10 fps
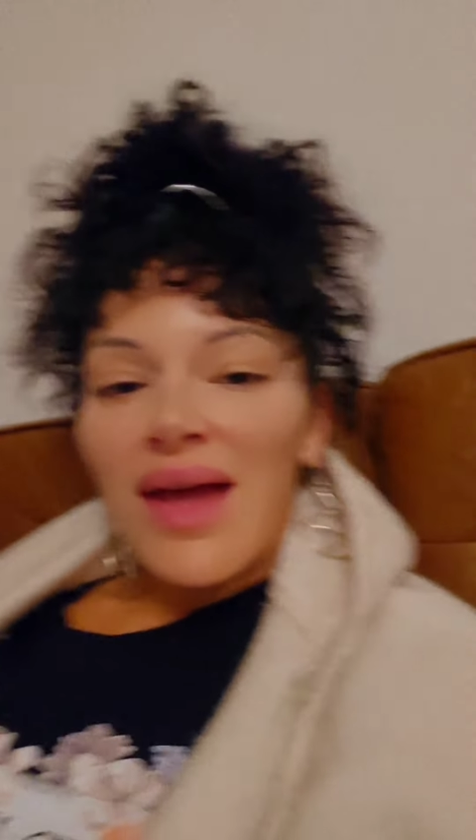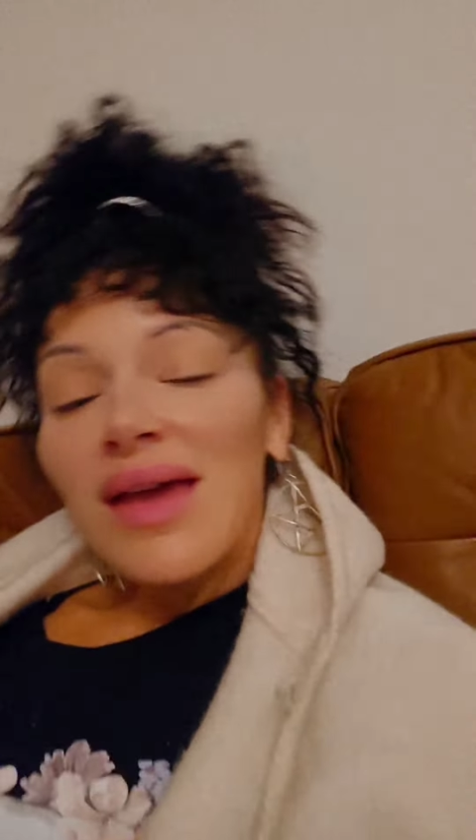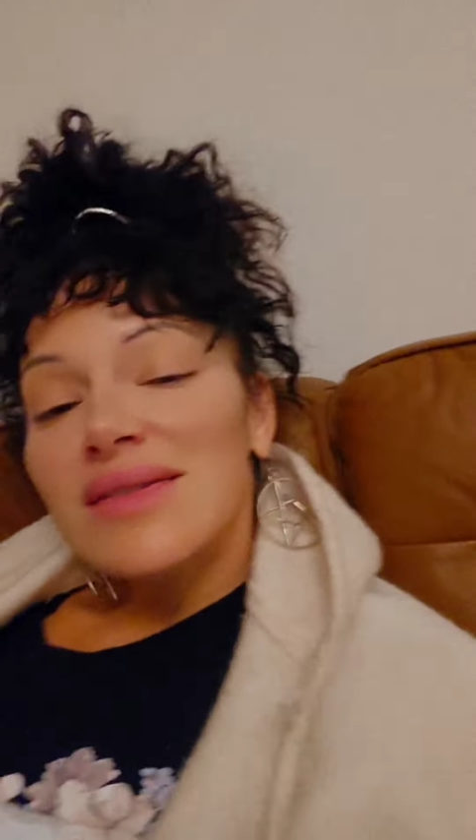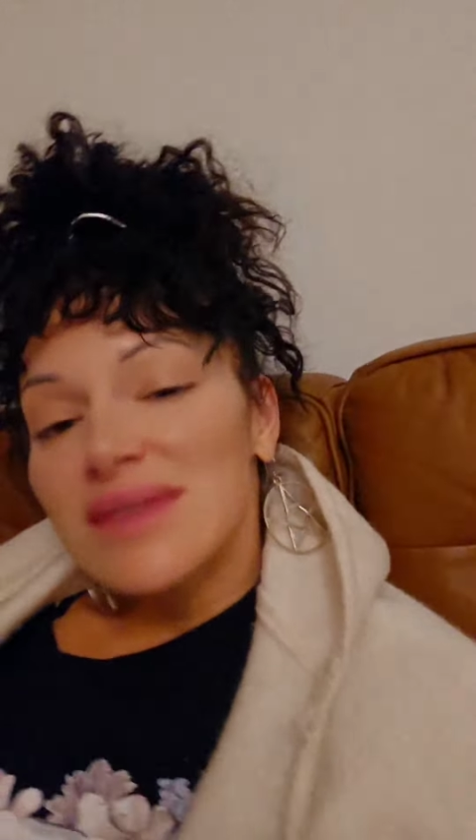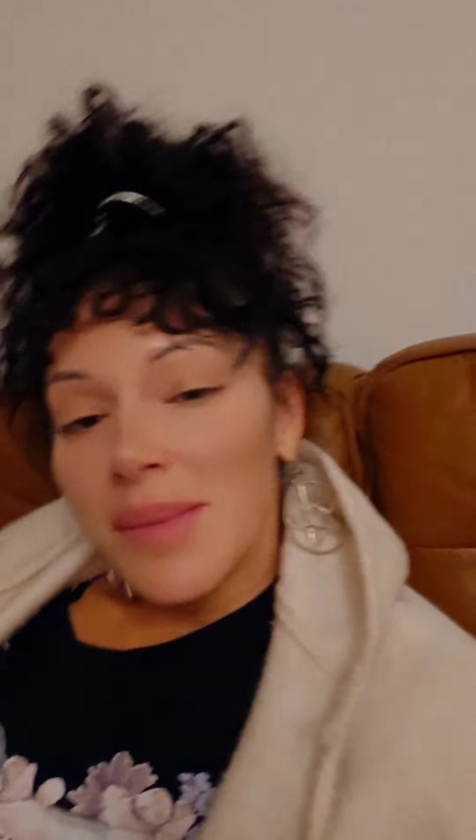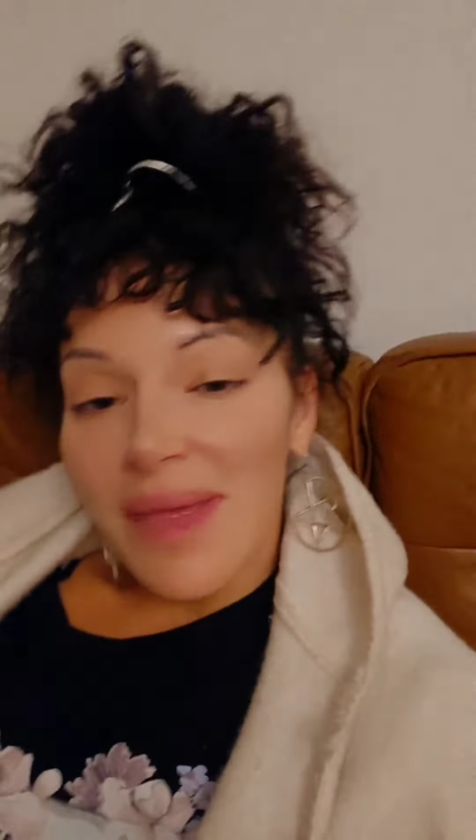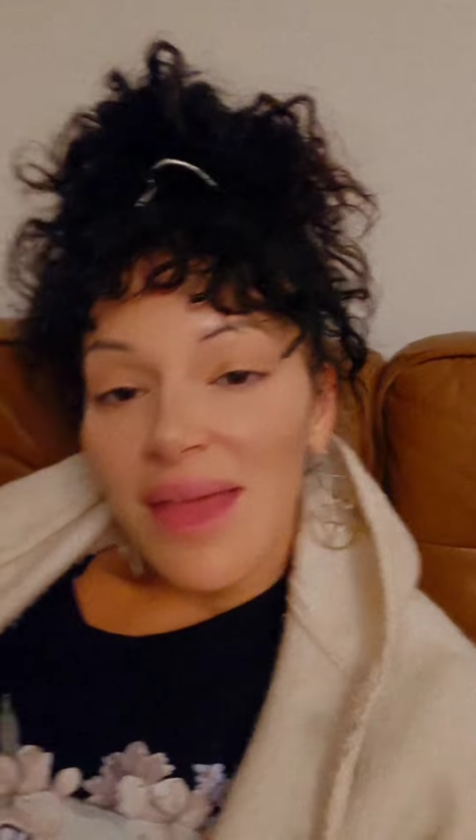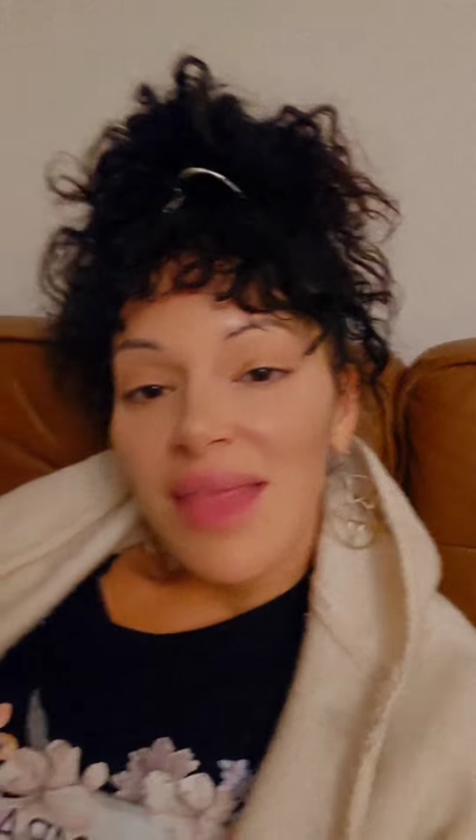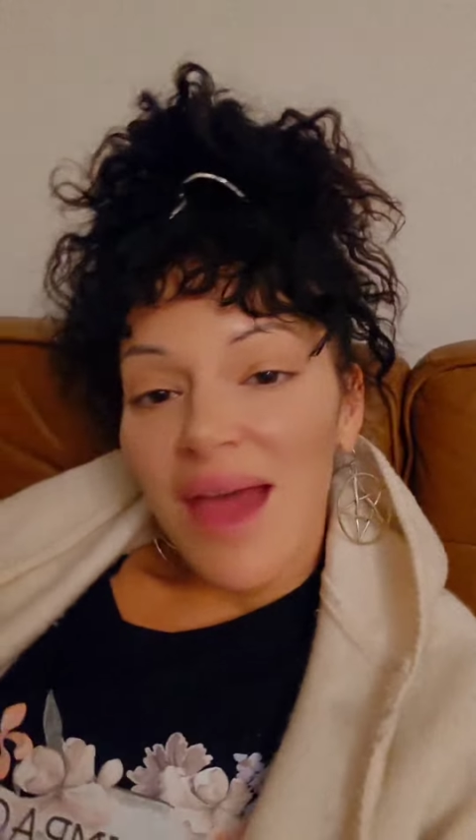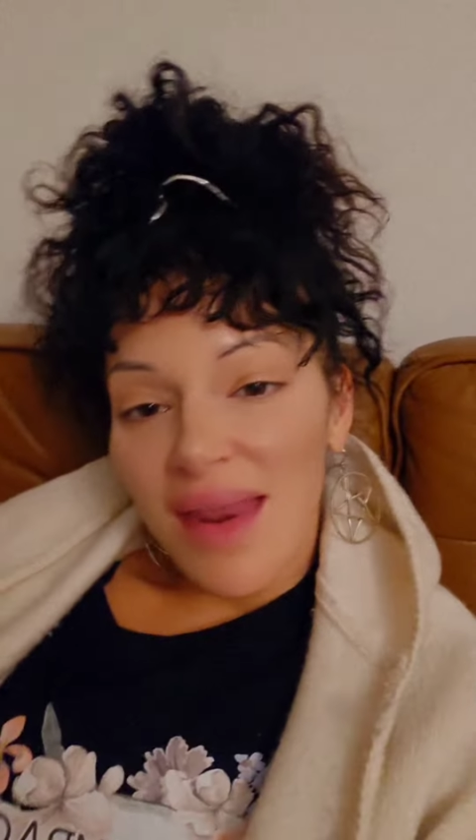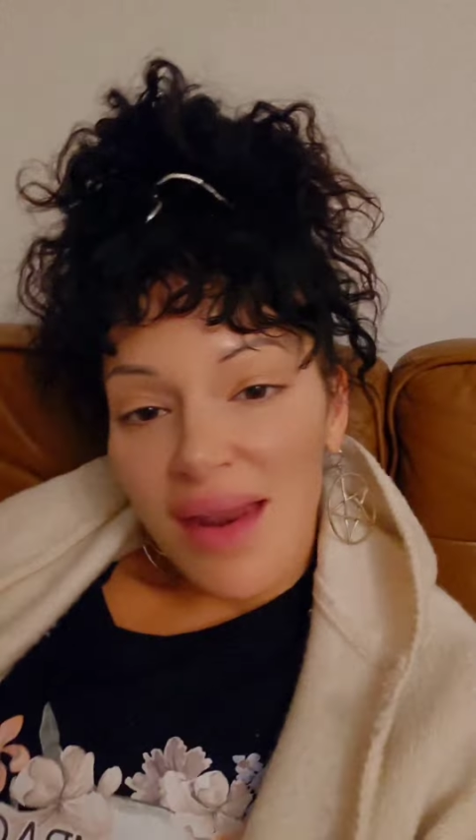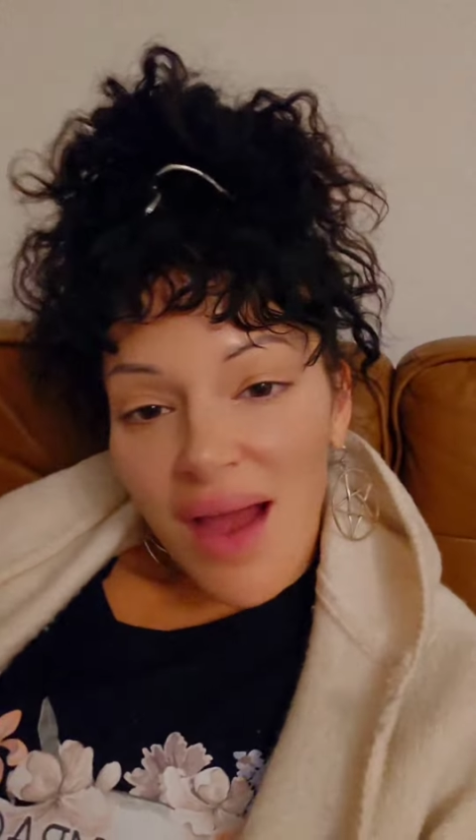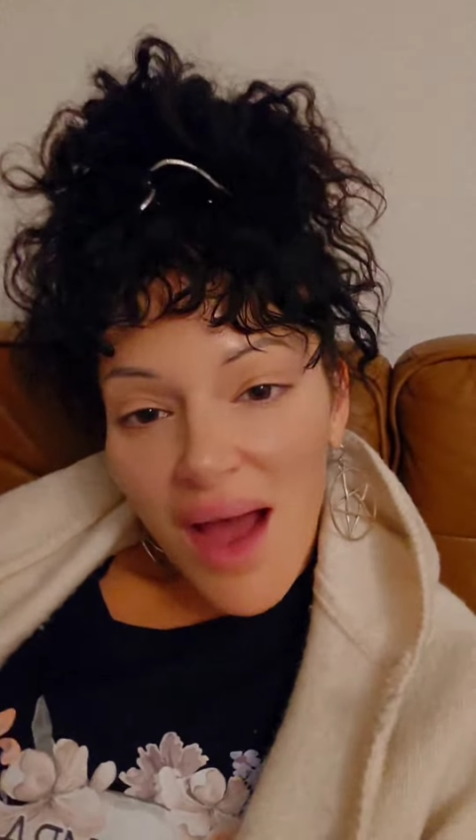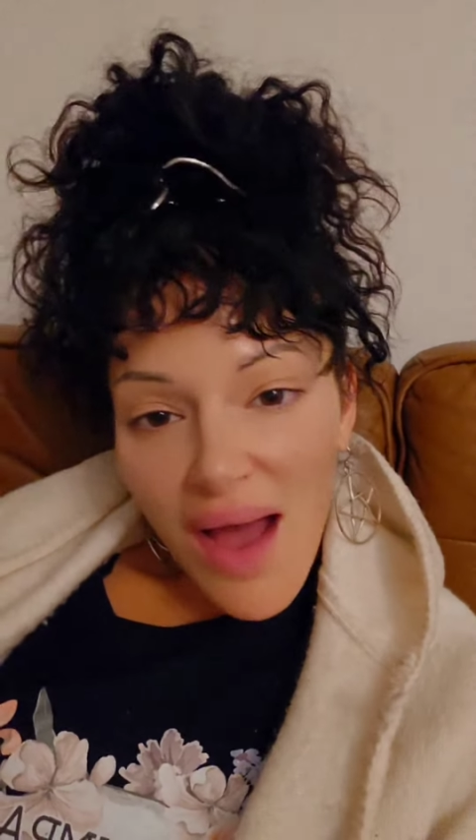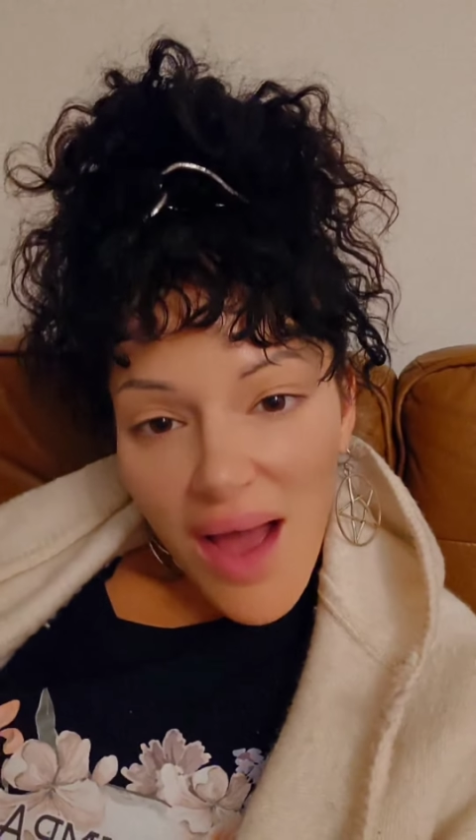It's something that
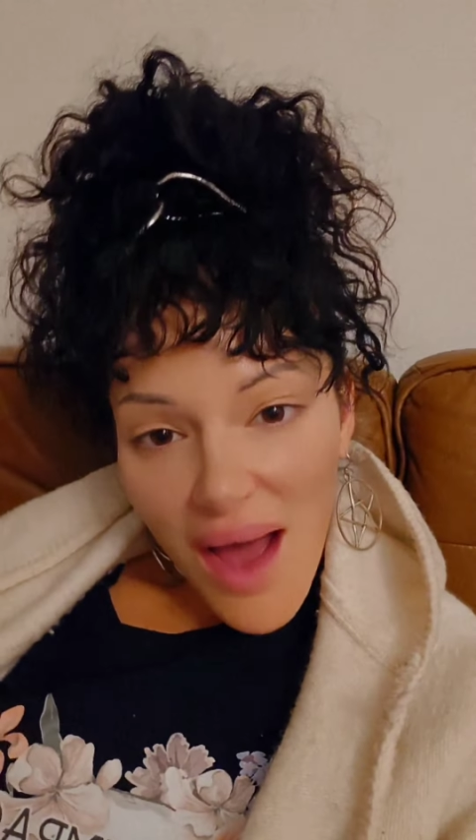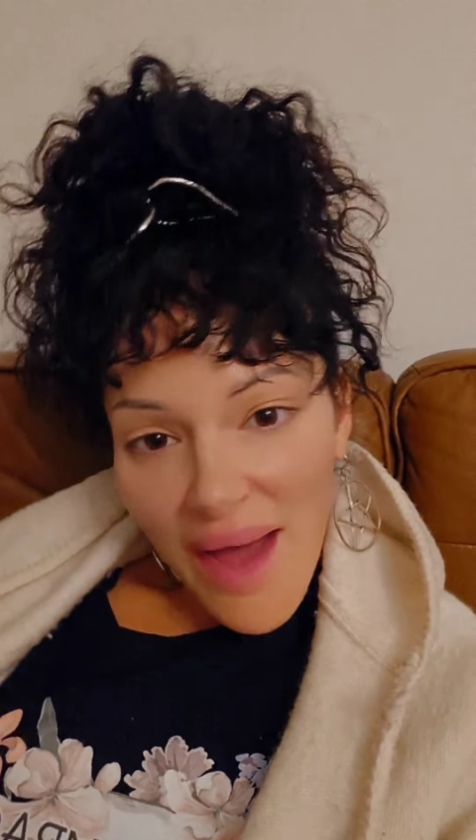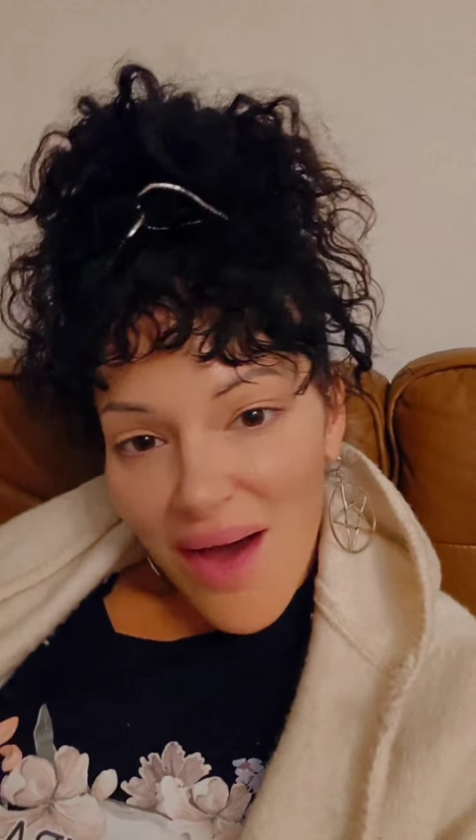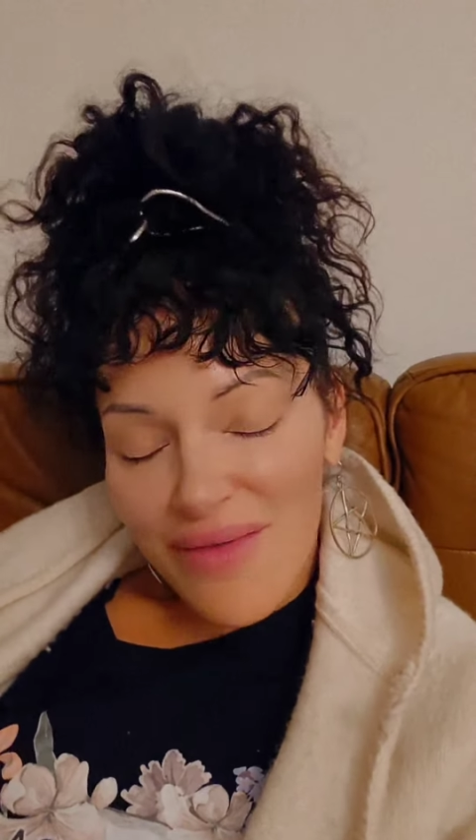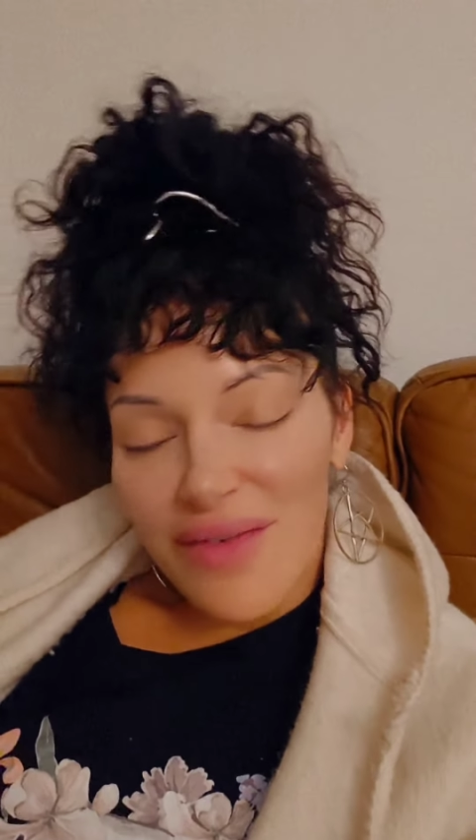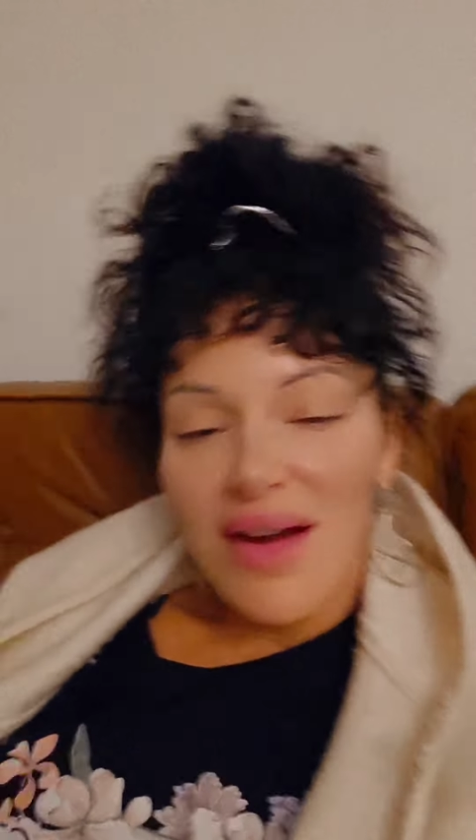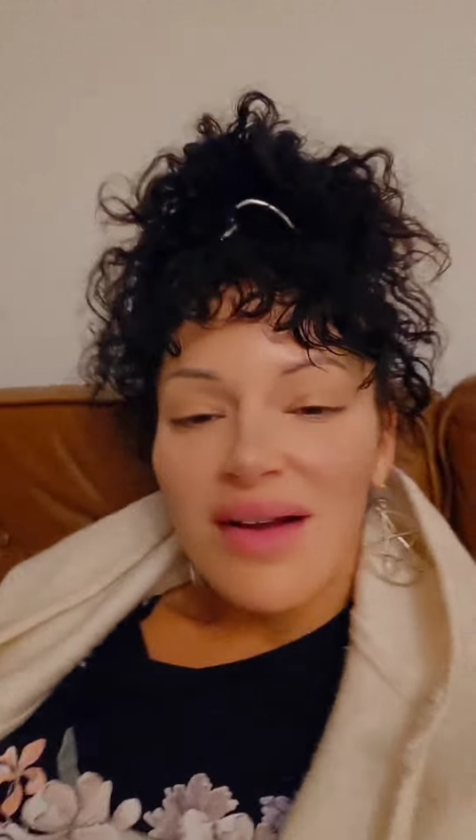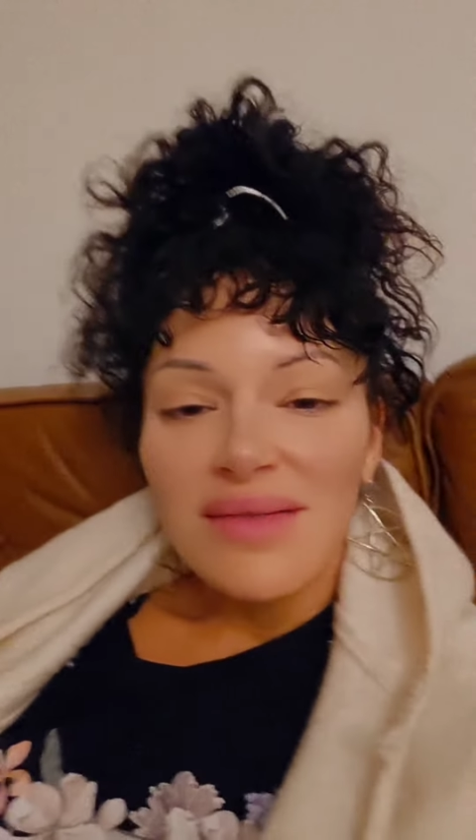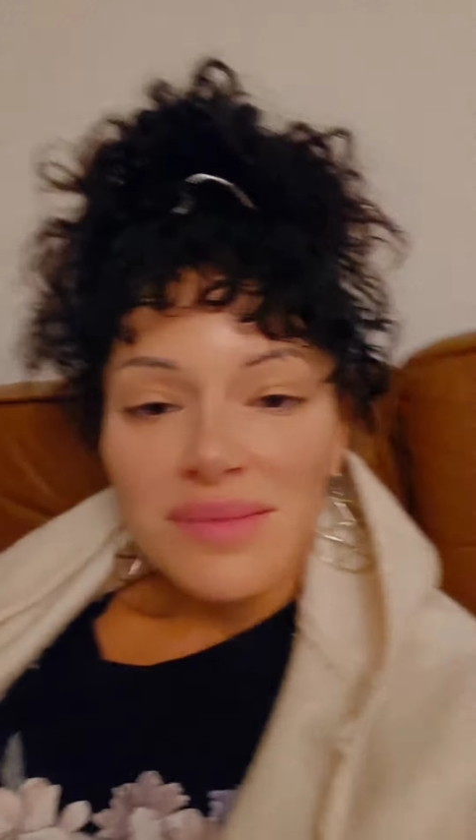I offer,